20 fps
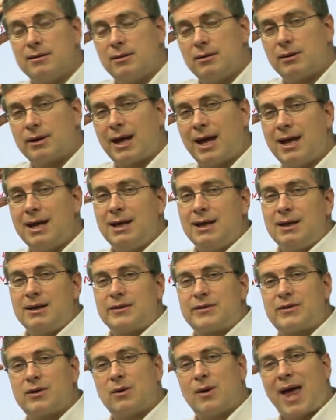Okay,
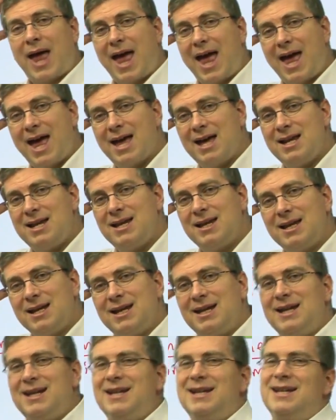so head,
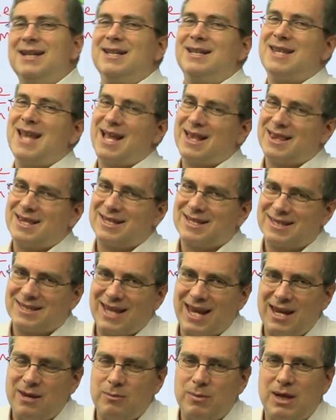not the
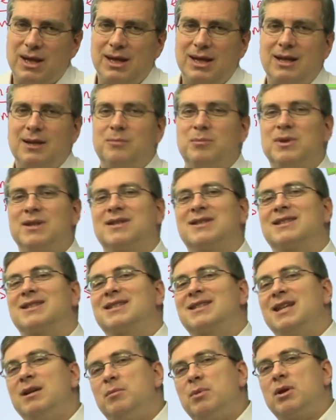same meaning, but
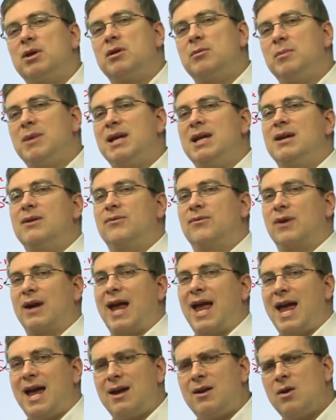similar meaning for
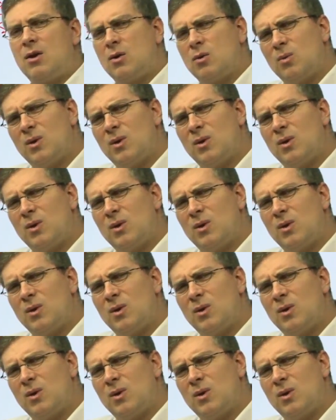head.